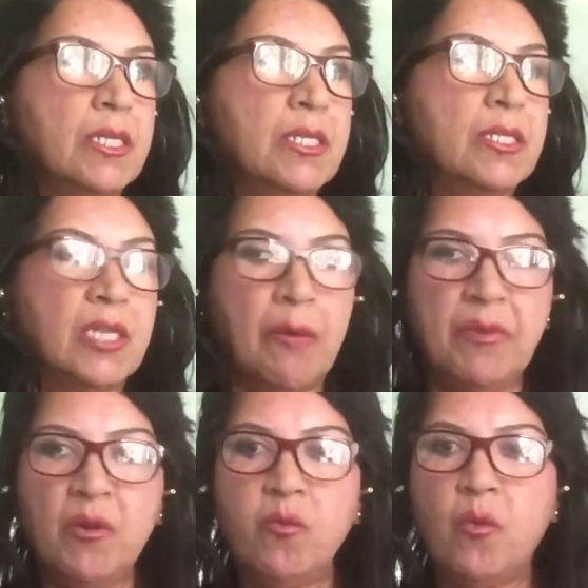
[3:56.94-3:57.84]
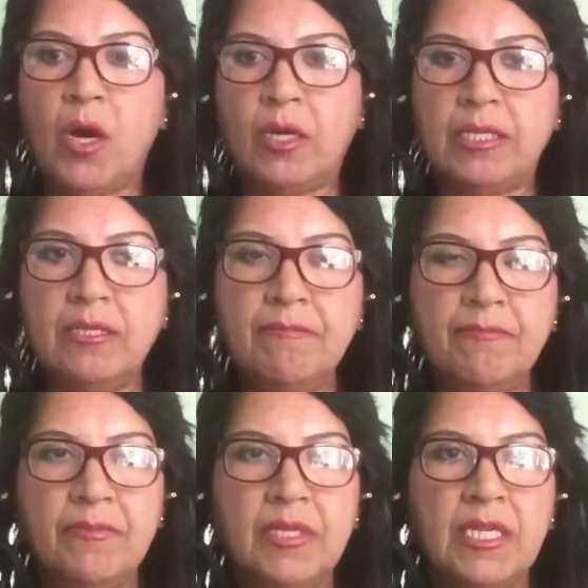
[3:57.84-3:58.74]
Number one
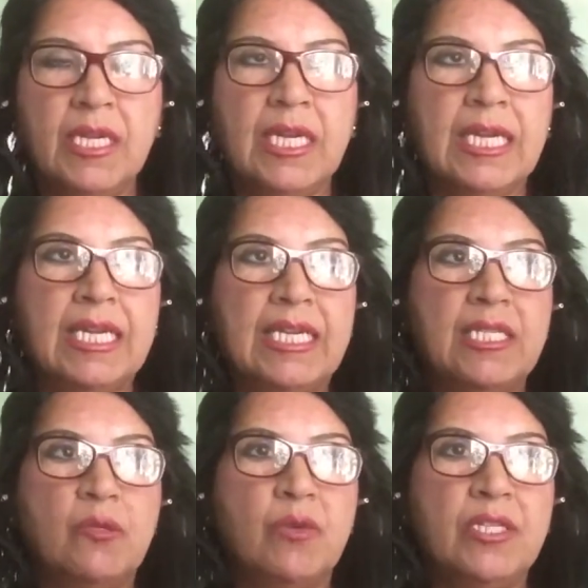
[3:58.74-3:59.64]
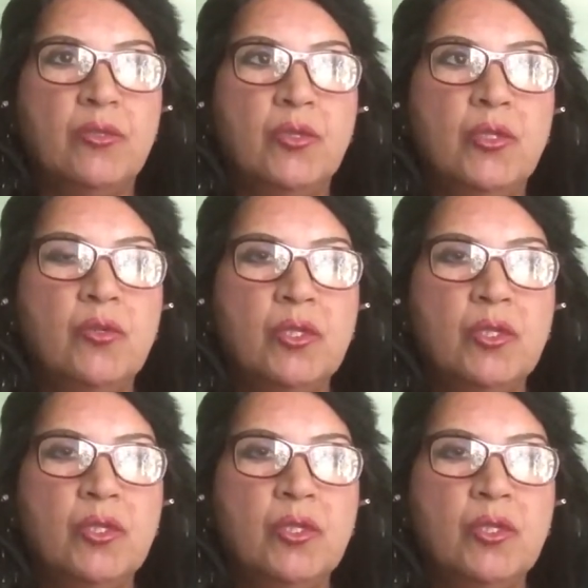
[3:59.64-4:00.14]
is when you use